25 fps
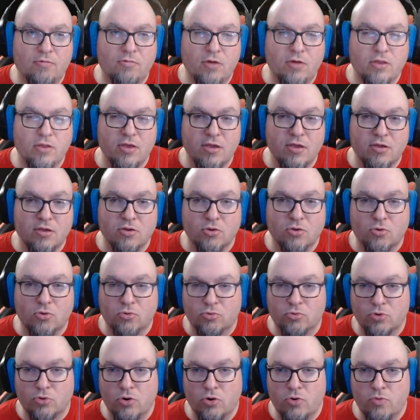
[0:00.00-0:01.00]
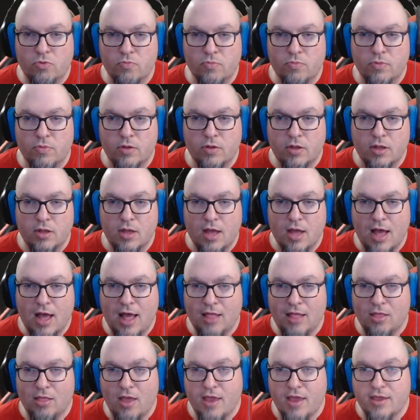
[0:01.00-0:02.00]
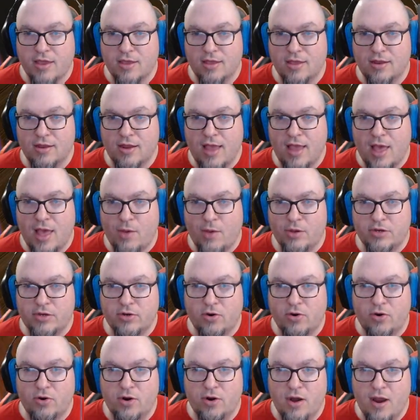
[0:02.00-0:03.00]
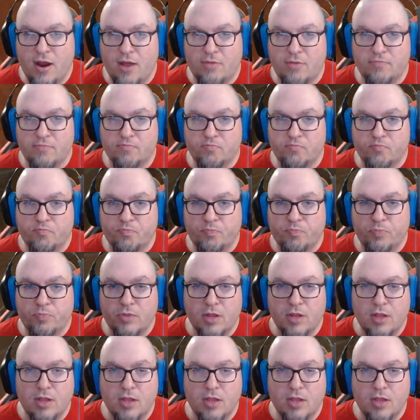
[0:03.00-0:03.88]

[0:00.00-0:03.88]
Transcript: really cool room. I like it, how it turned out.